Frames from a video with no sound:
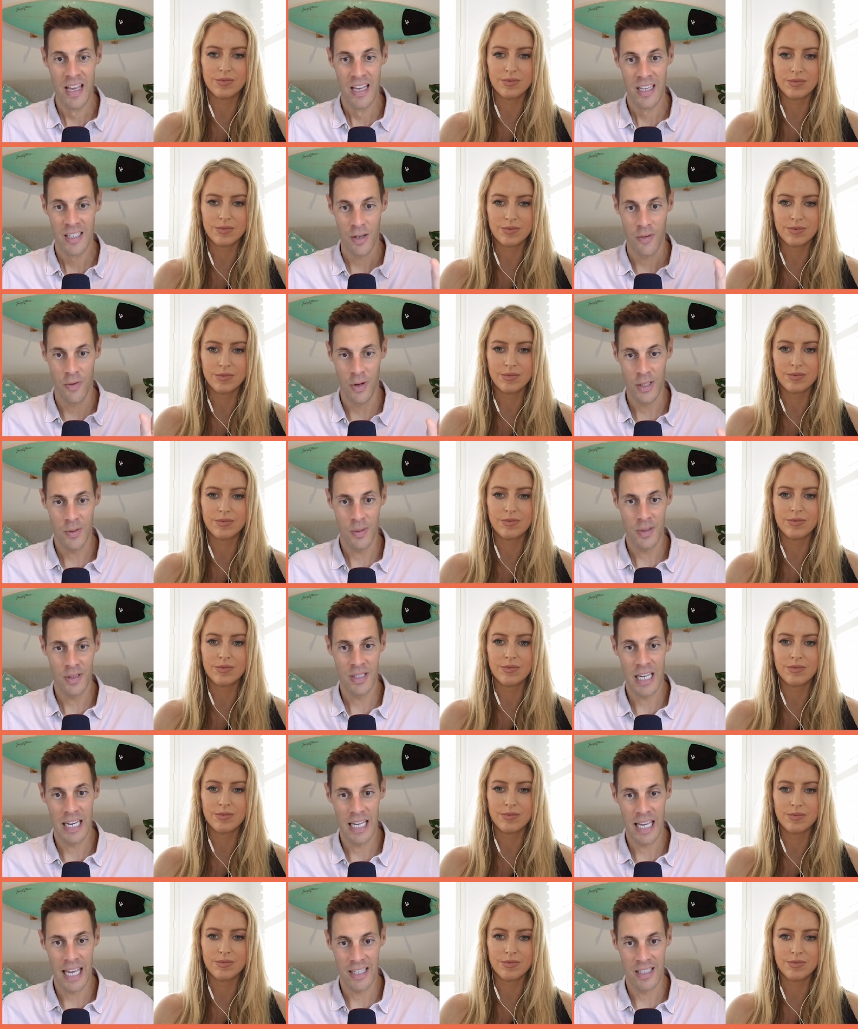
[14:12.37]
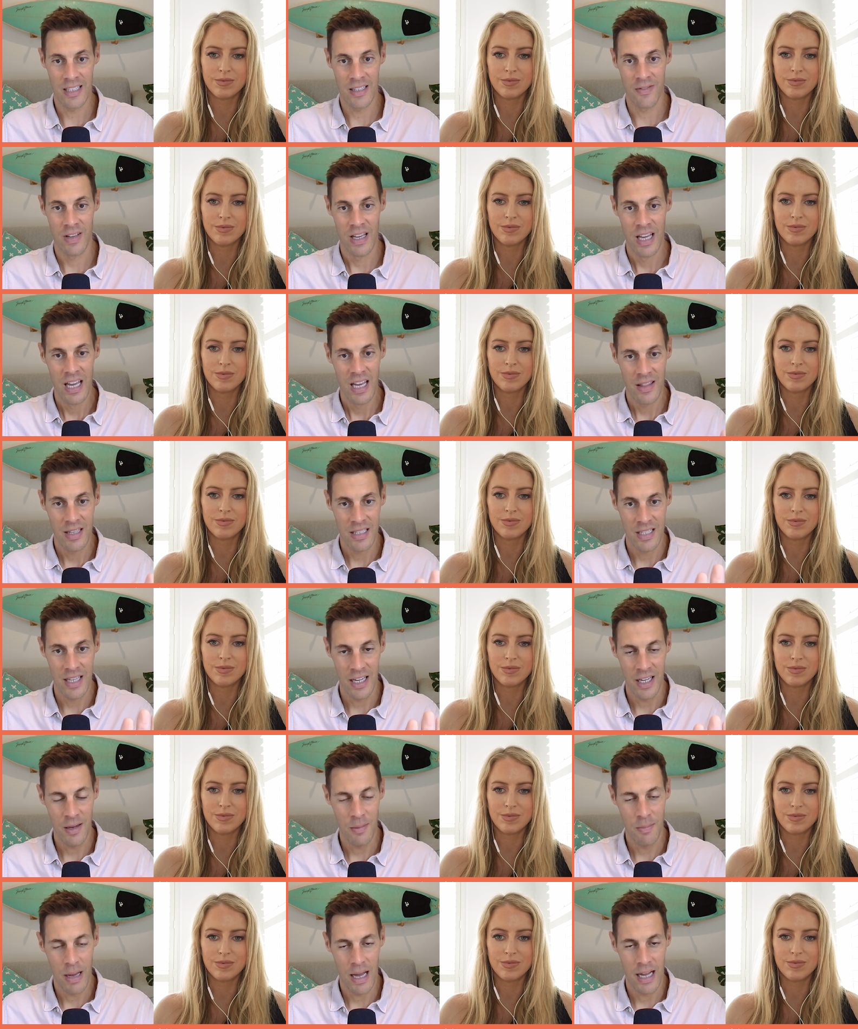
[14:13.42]
Speaker 1: So first one's getting active. The
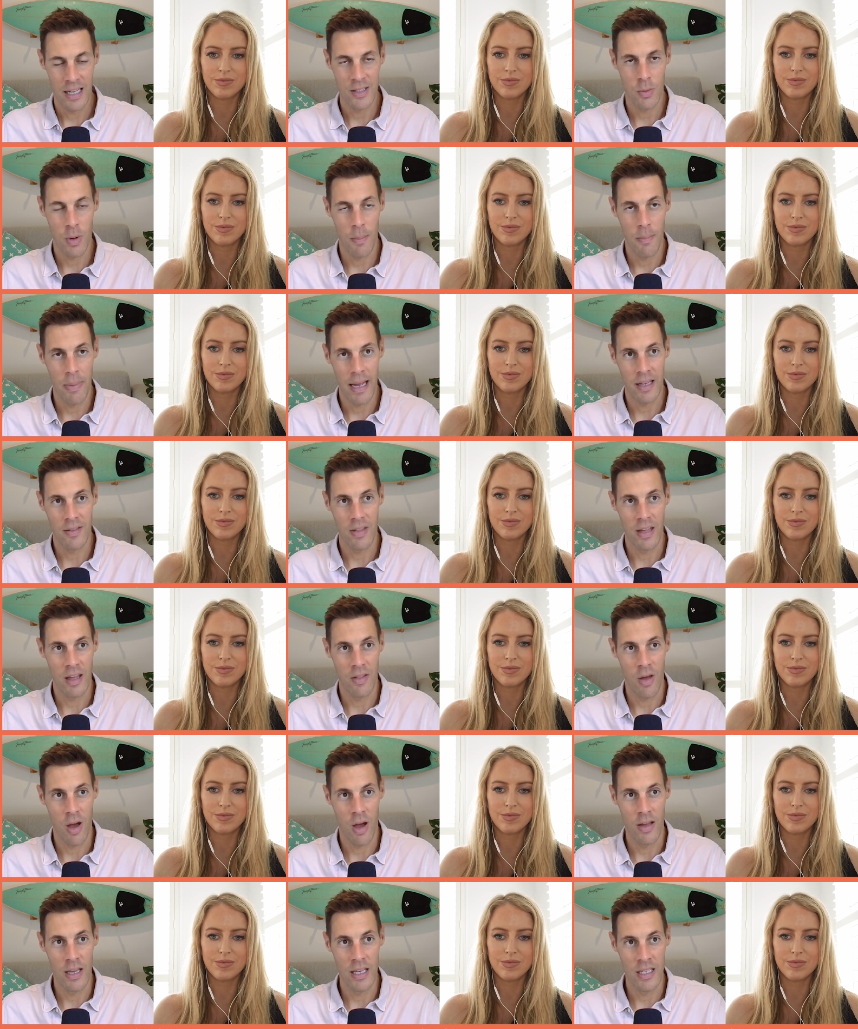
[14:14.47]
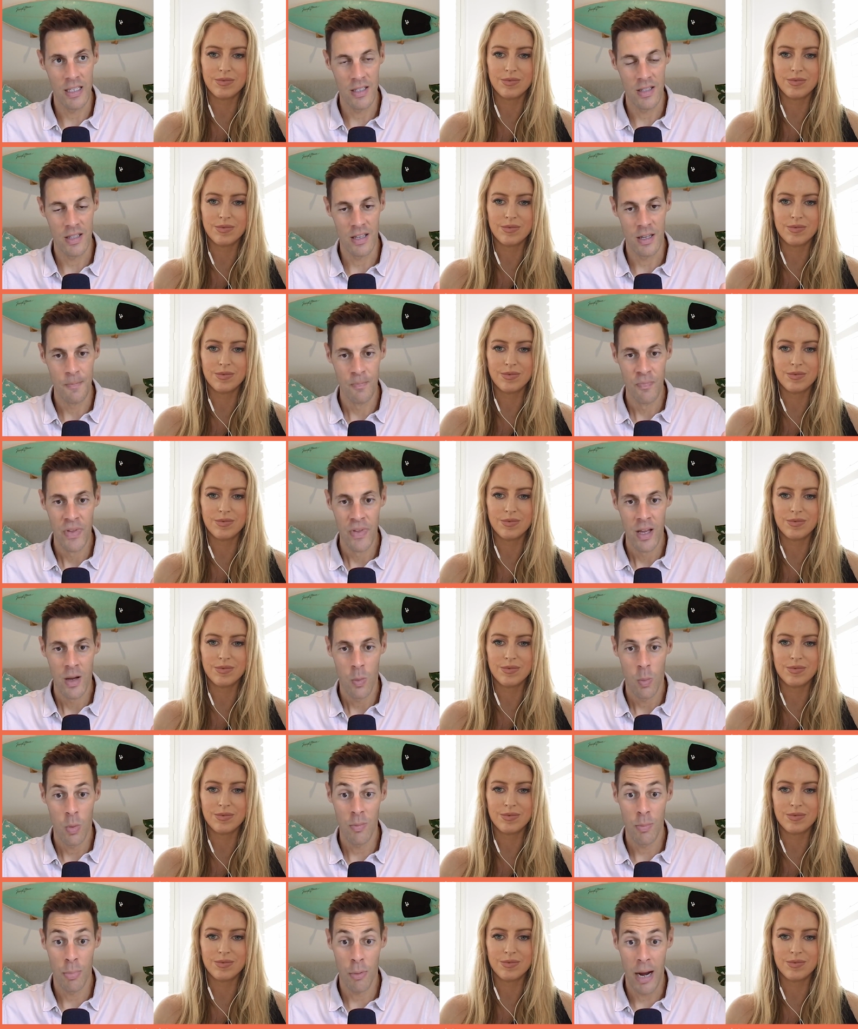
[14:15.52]
second part to unpack there, though, is that
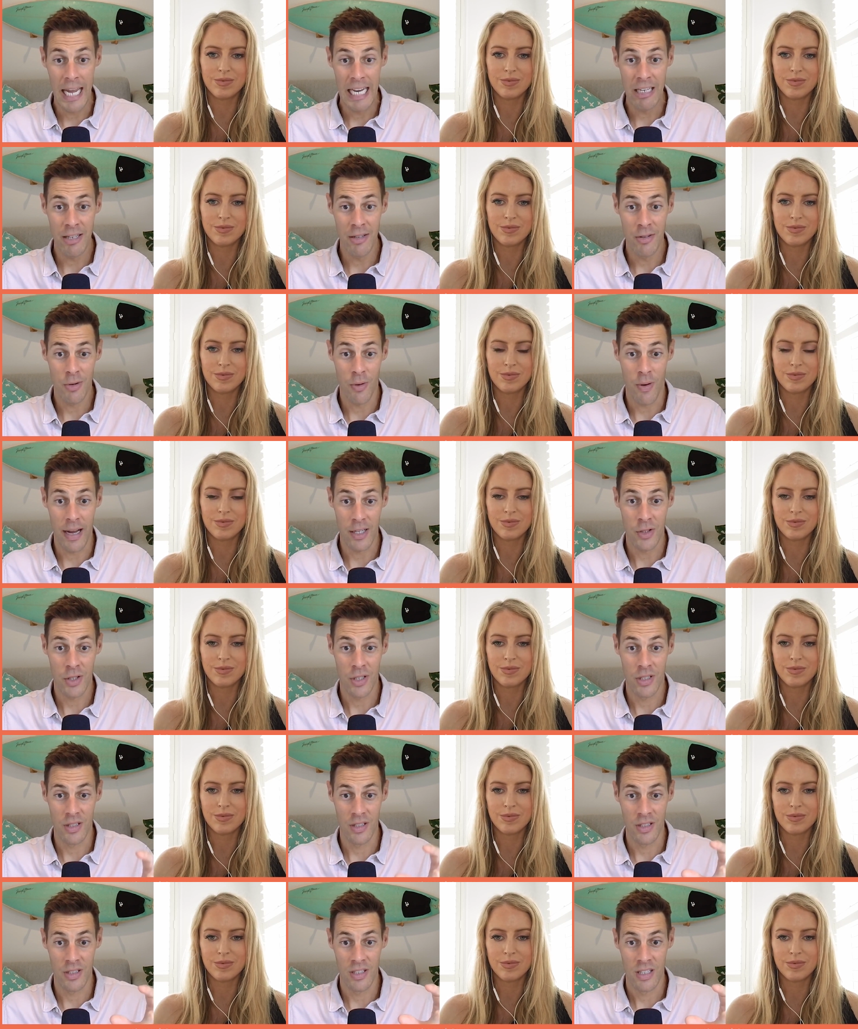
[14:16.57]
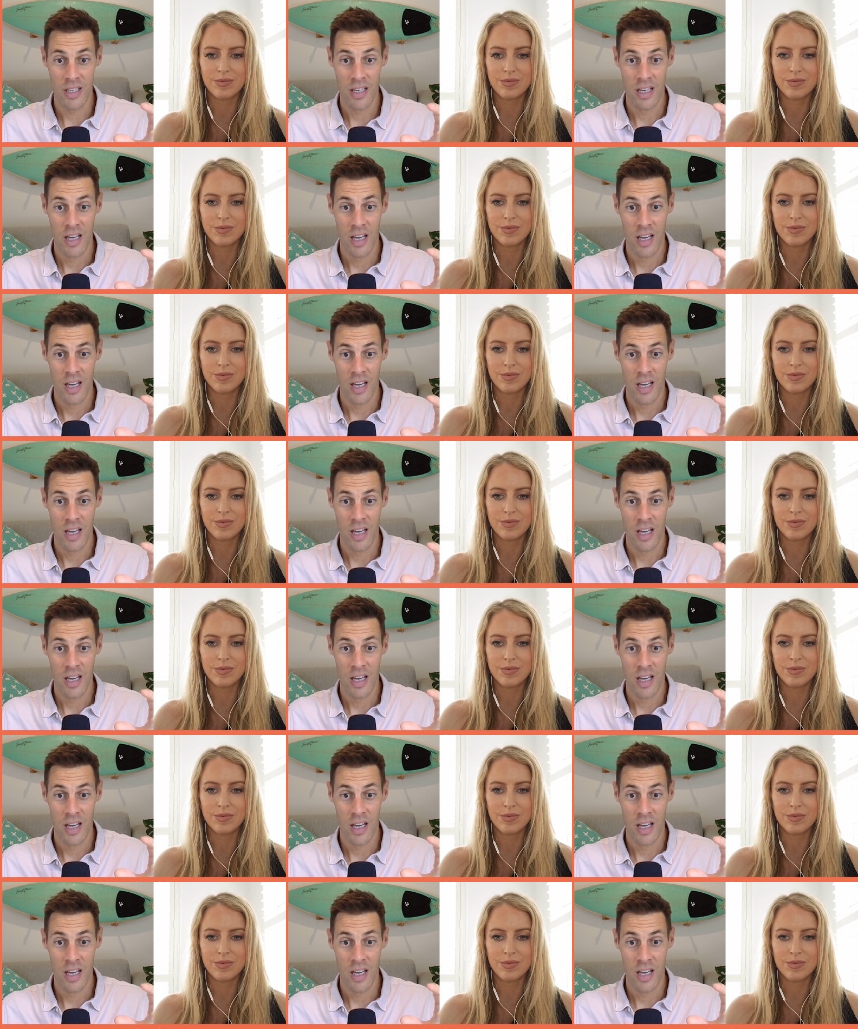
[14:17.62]
with brand interactions,